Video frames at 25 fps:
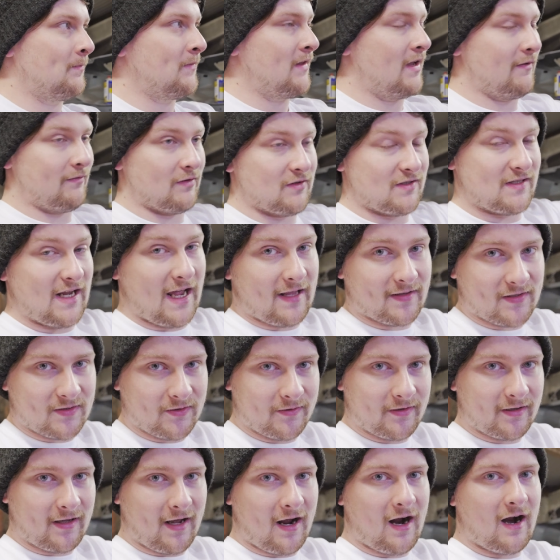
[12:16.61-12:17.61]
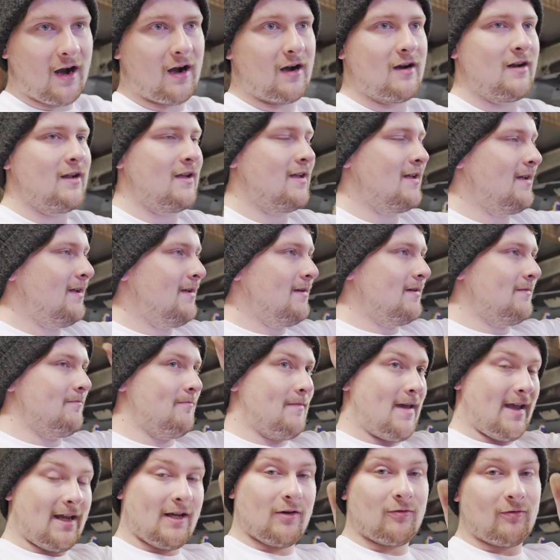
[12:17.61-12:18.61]
If there's dents on the car,
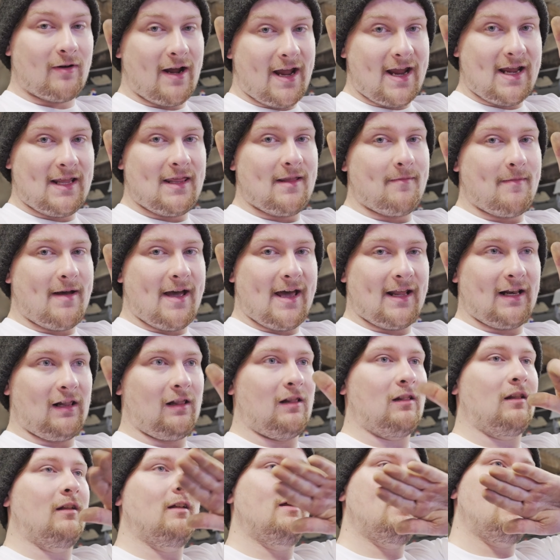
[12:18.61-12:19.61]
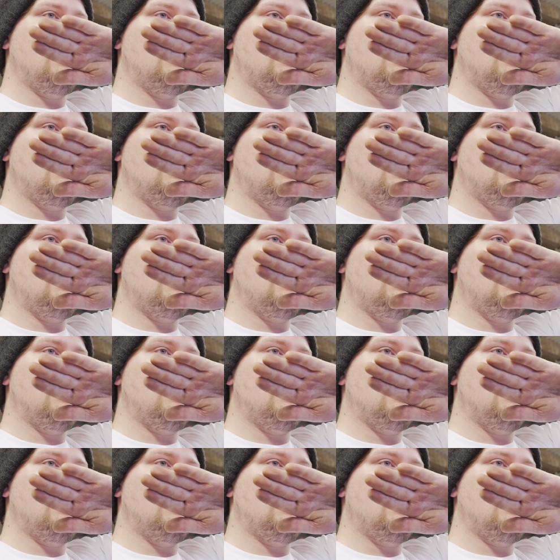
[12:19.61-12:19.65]
make it right in the metal